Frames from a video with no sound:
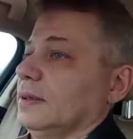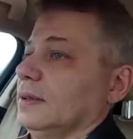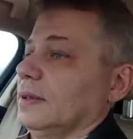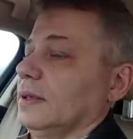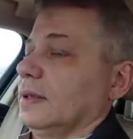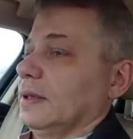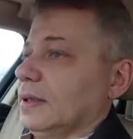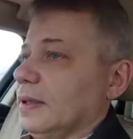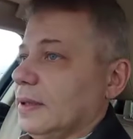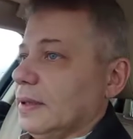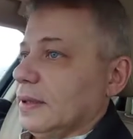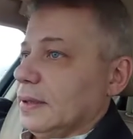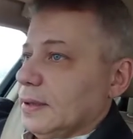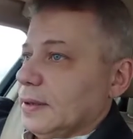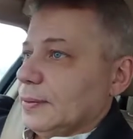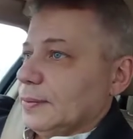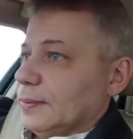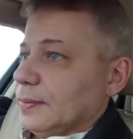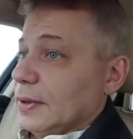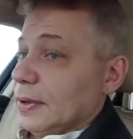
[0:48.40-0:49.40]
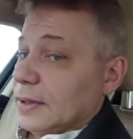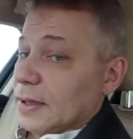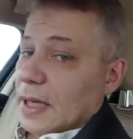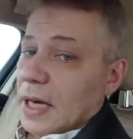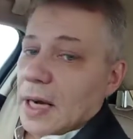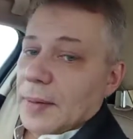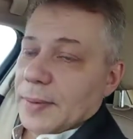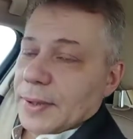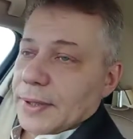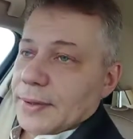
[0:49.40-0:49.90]
It's
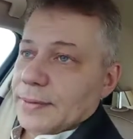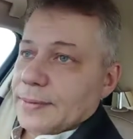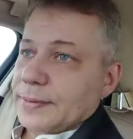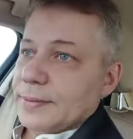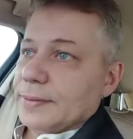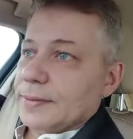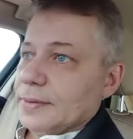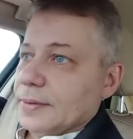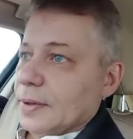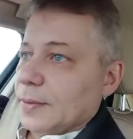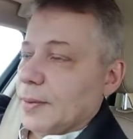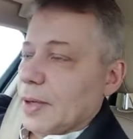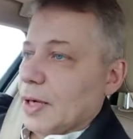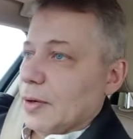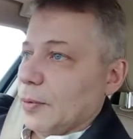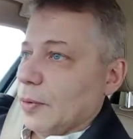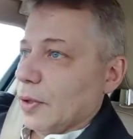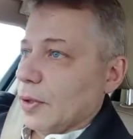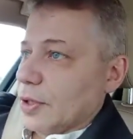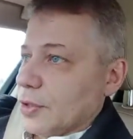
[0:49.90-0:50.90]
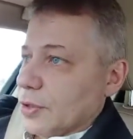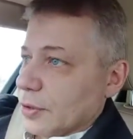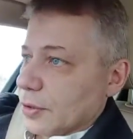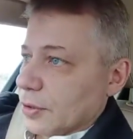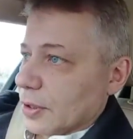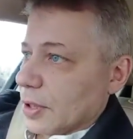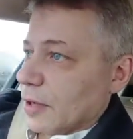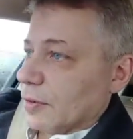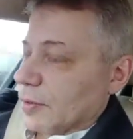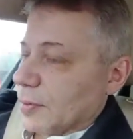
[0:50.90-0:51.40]
coming, no matter what
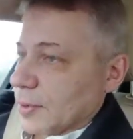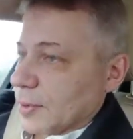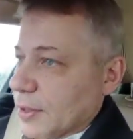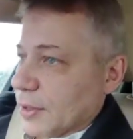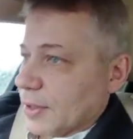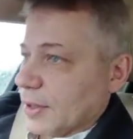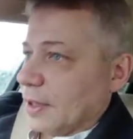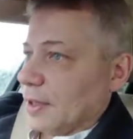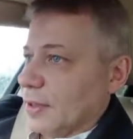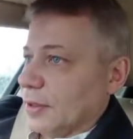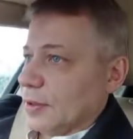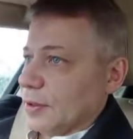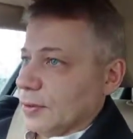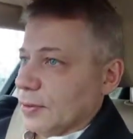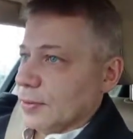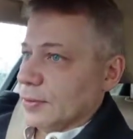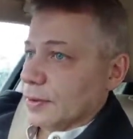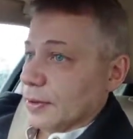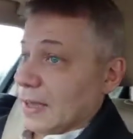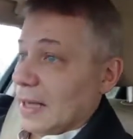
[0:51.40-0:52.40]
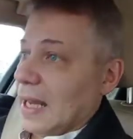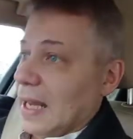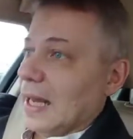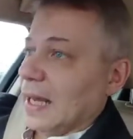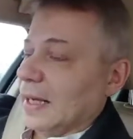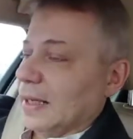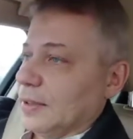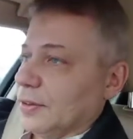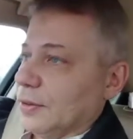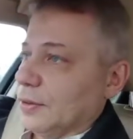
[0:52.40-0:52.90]
your governments are telling you or
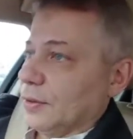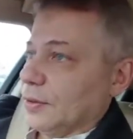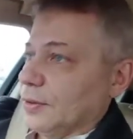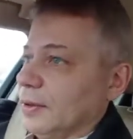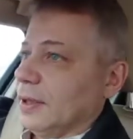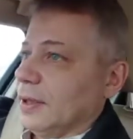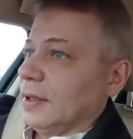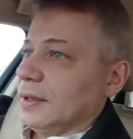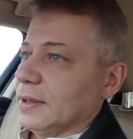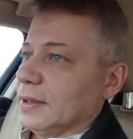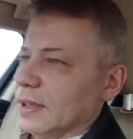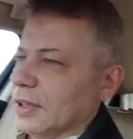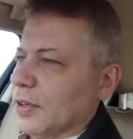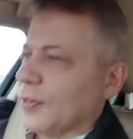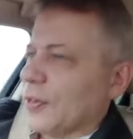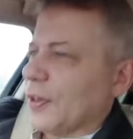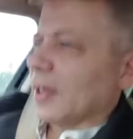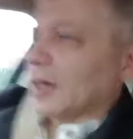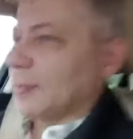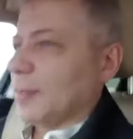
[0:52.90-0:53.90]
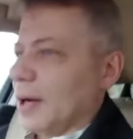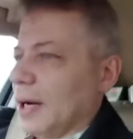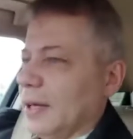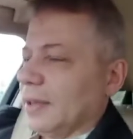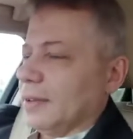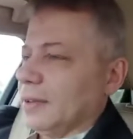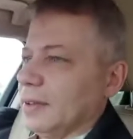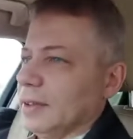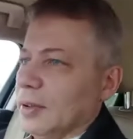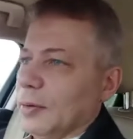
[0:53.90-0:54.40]
lying to you. The good thing
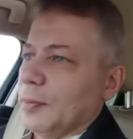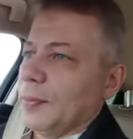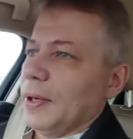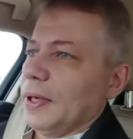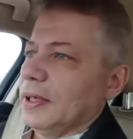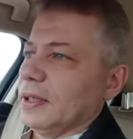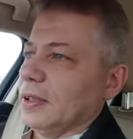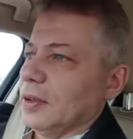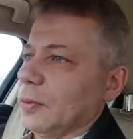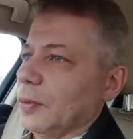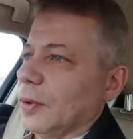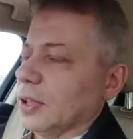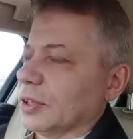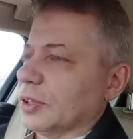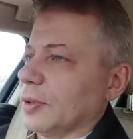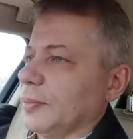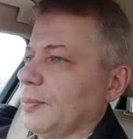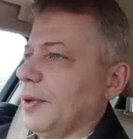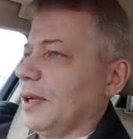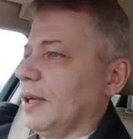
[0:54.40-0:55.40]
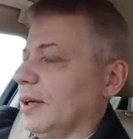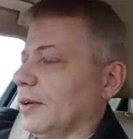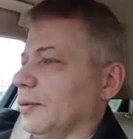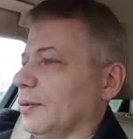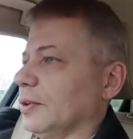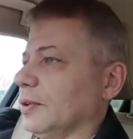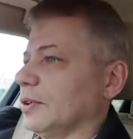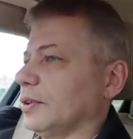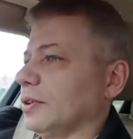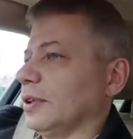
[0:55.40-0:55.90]
about, being in the Western media,
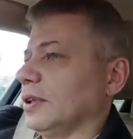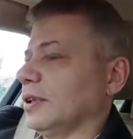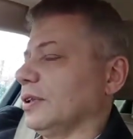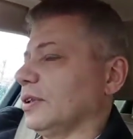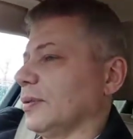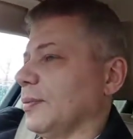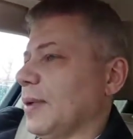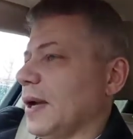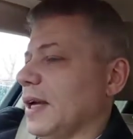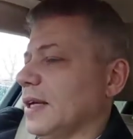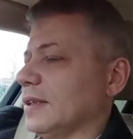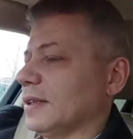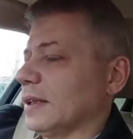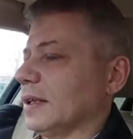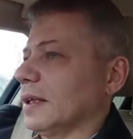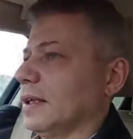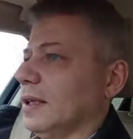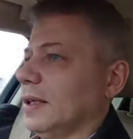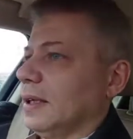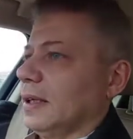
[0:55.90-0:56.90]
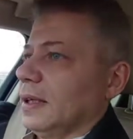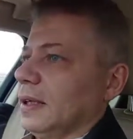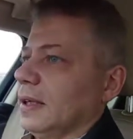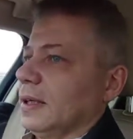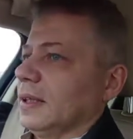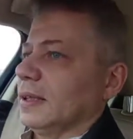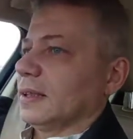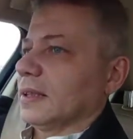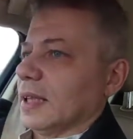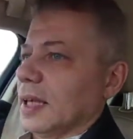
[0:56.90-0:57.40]
which is amazing,
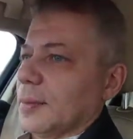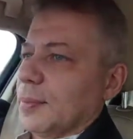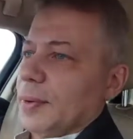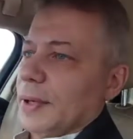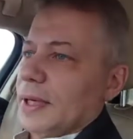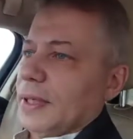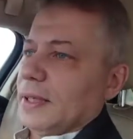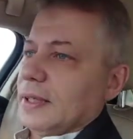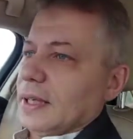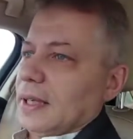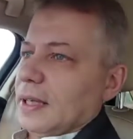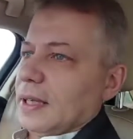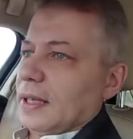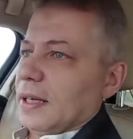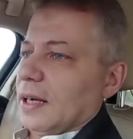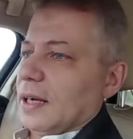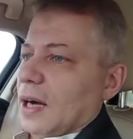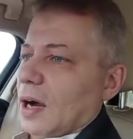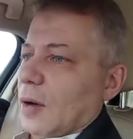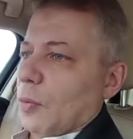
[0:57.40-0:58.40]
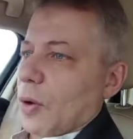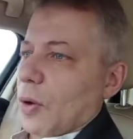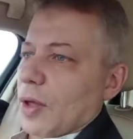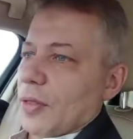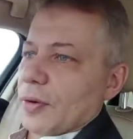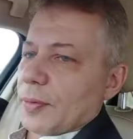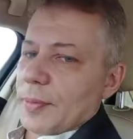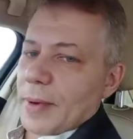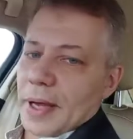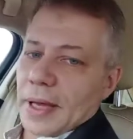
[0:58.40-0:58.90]
it's like being a
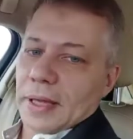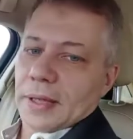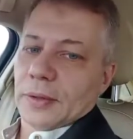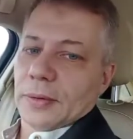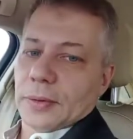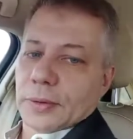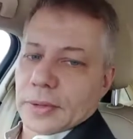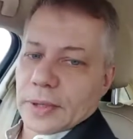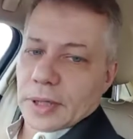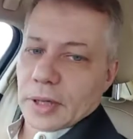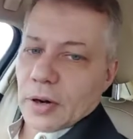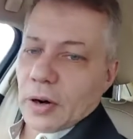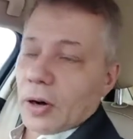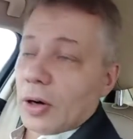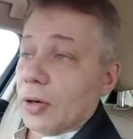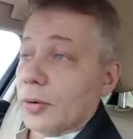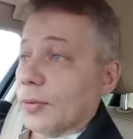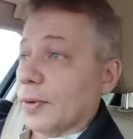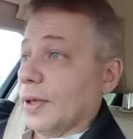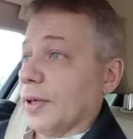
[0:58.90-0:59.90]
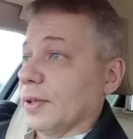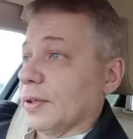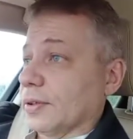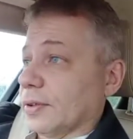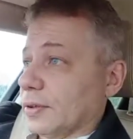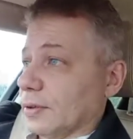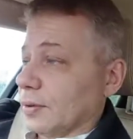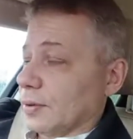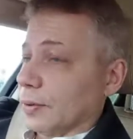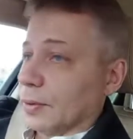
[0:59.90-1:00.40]
weatherman or a card
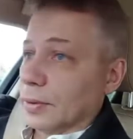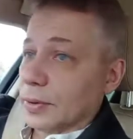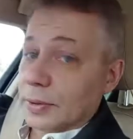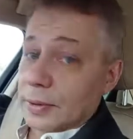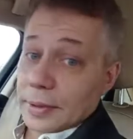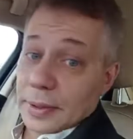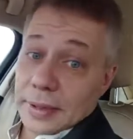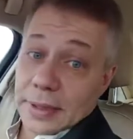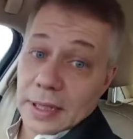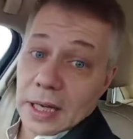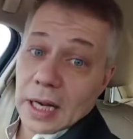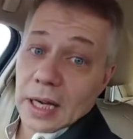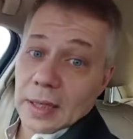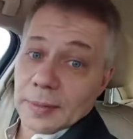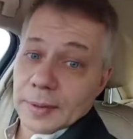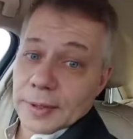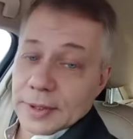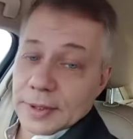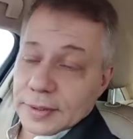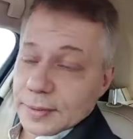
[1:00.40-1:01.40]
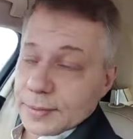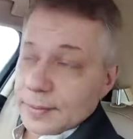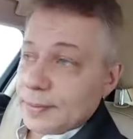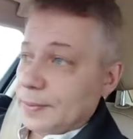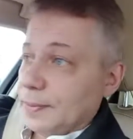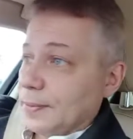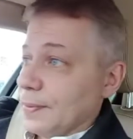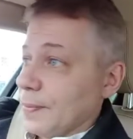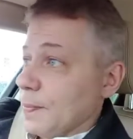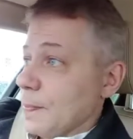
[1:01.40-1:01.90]
reader or an economist.
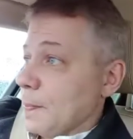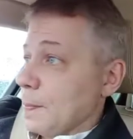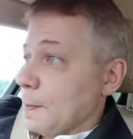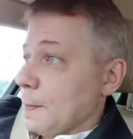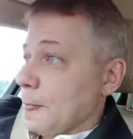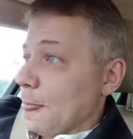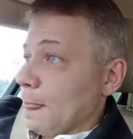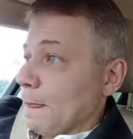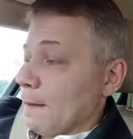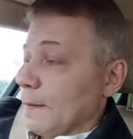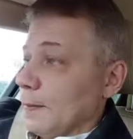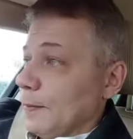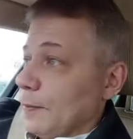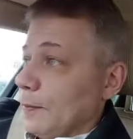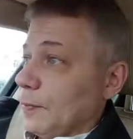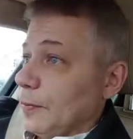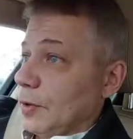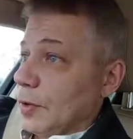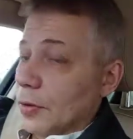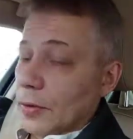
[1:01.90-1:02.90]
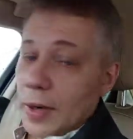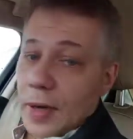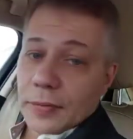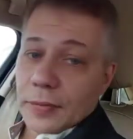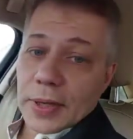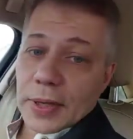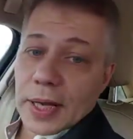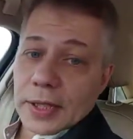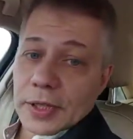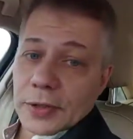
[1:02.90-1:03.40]
You don't have
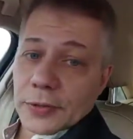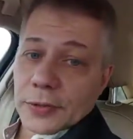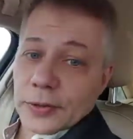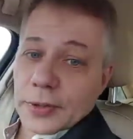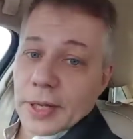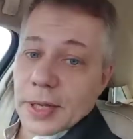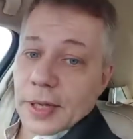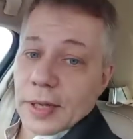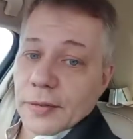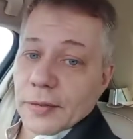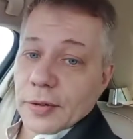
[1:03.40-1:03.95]
to answer for any of